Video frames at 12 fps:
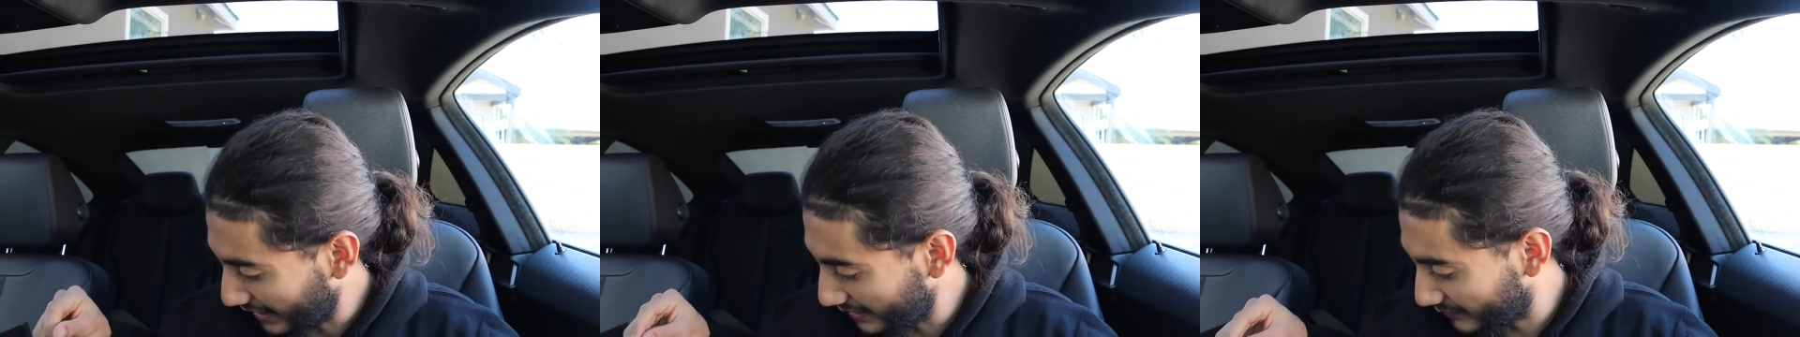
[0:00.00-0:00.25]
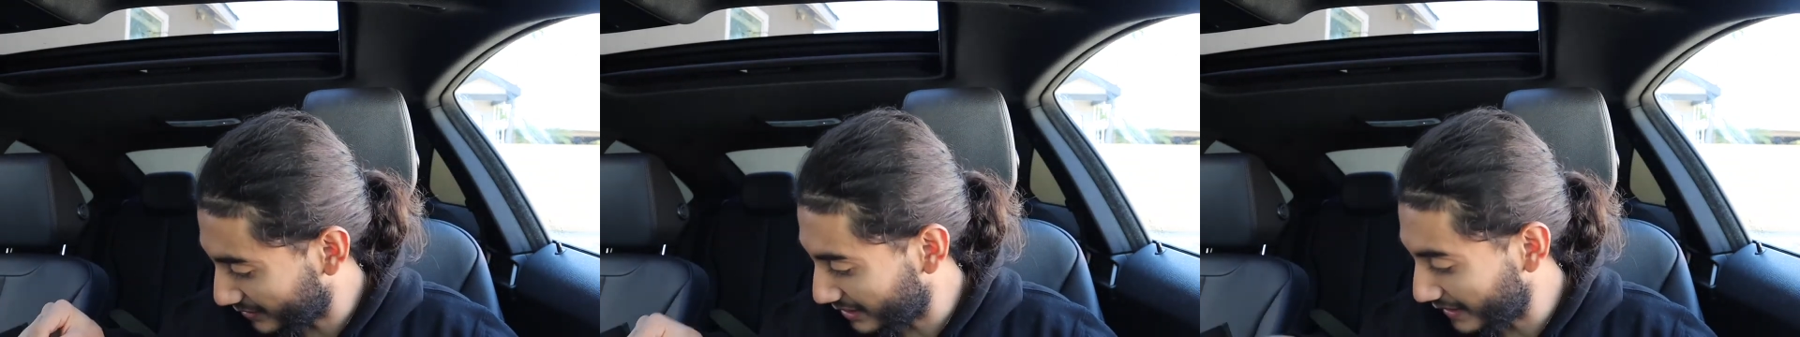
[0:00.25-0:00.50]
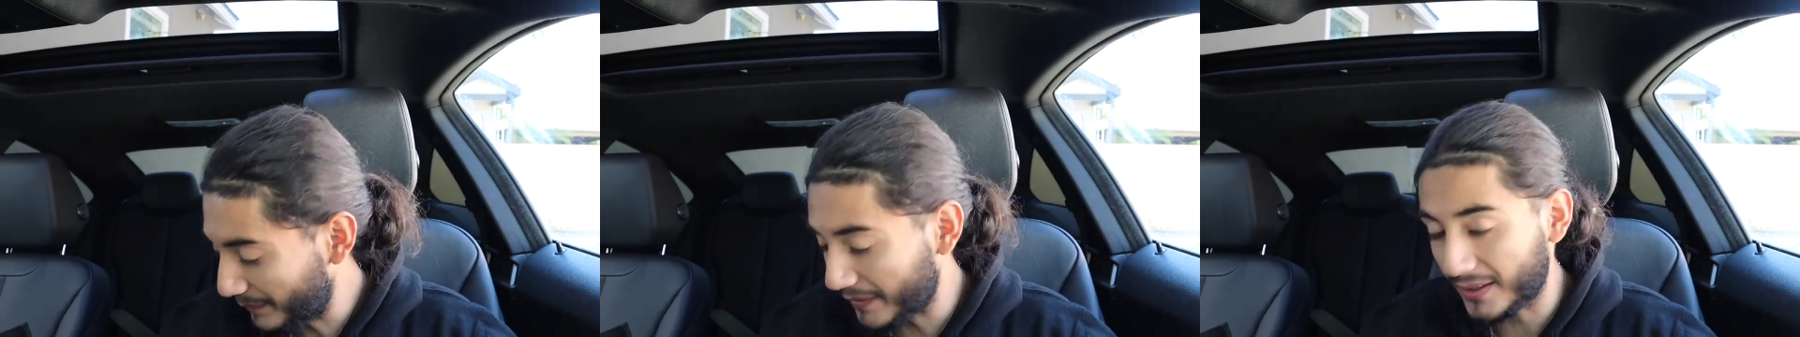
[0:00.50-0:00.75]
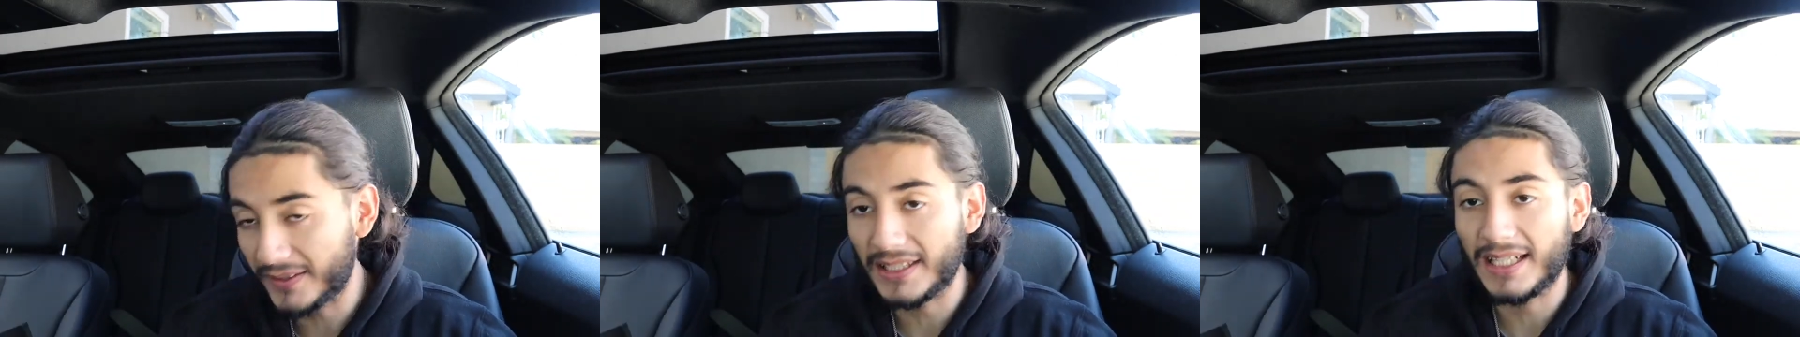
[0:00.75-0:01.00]
kind of was
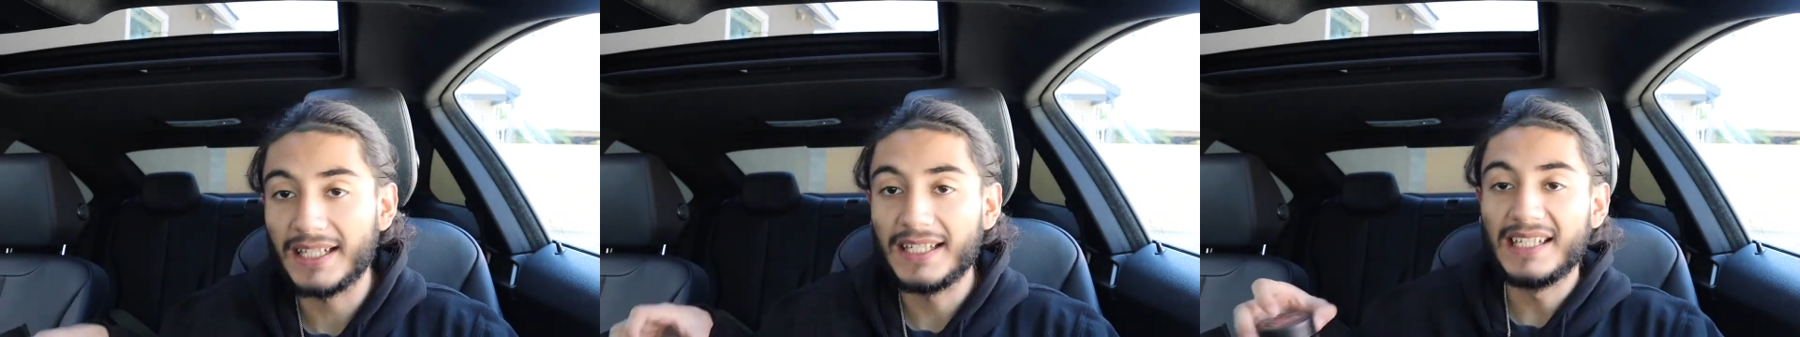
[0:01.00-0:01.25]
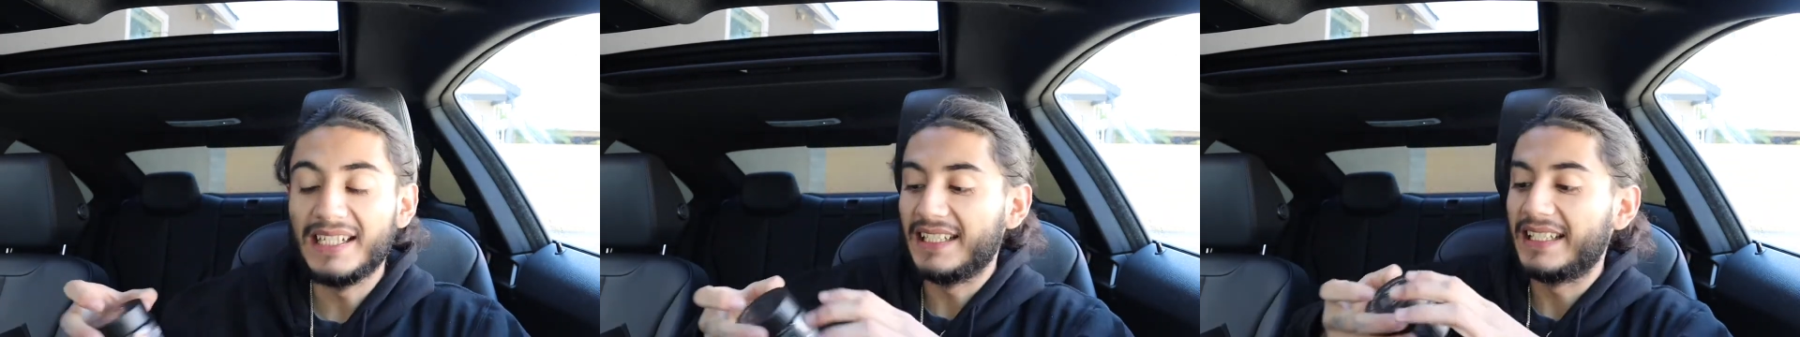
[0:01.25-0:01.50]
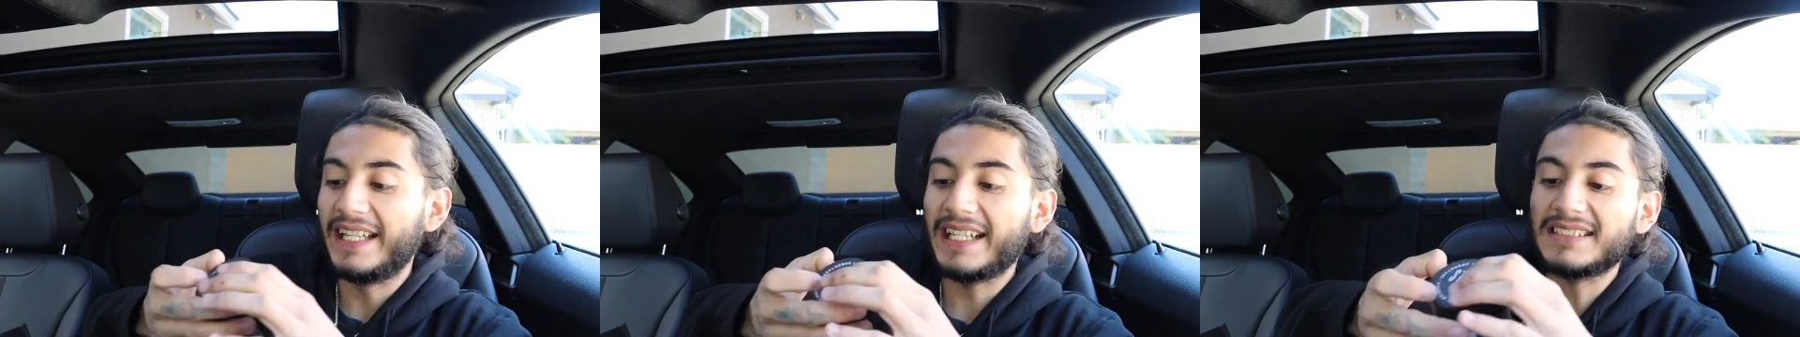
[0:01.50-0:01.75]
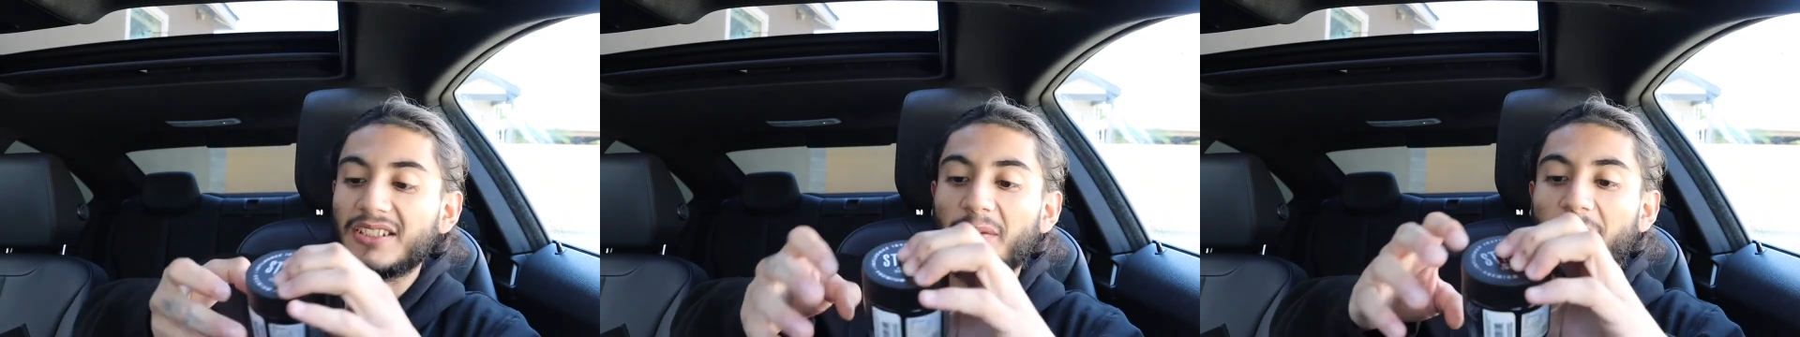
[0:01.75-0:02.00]
sleeping on that.
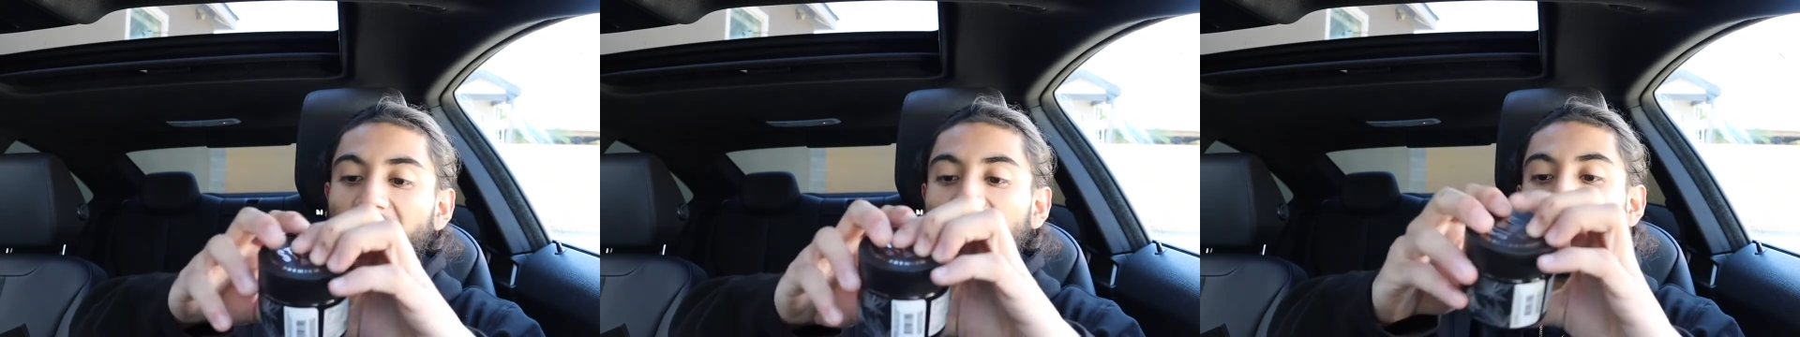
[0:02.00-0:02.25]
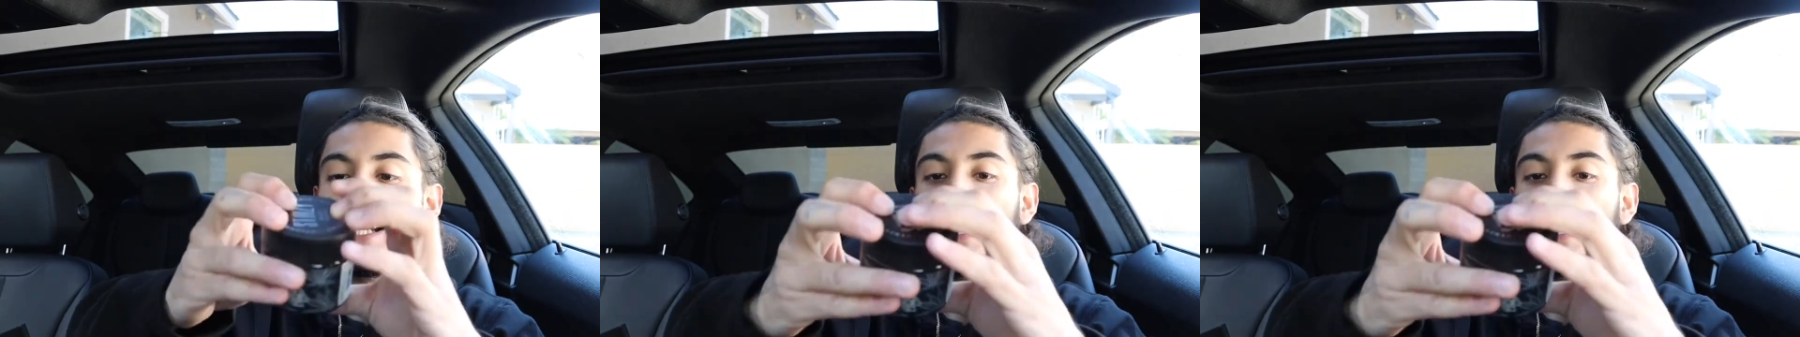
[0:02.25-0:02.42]
Next up on